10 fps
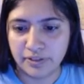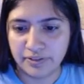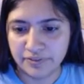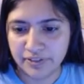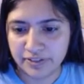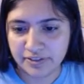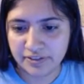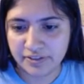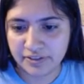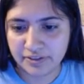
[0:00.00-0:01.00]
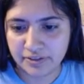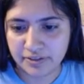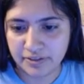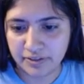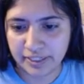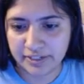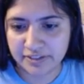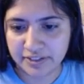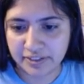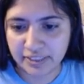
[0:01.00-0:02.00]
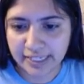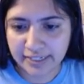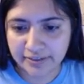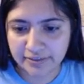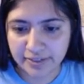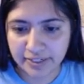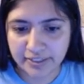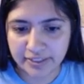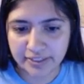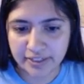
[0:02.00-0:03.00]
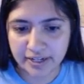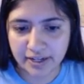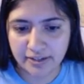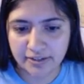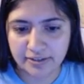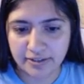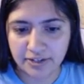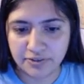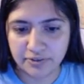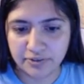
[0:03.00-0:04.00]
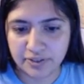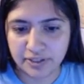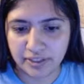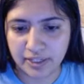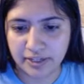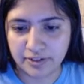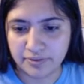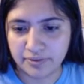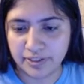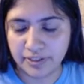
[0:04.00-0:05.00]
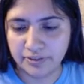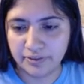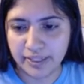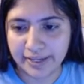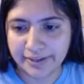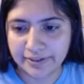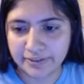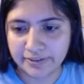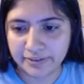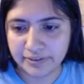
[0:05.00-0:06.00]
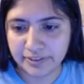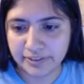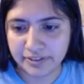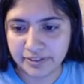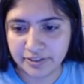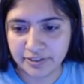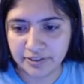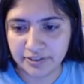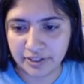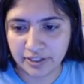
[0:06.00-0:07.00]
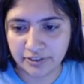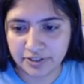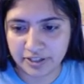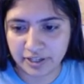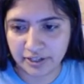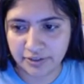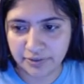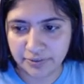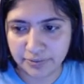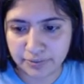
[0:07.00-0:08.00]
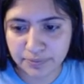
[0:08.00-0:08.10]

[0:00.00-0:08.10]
if it's like a sunlight, anything that has natural sunlight or yellow light, this is the colors that I use.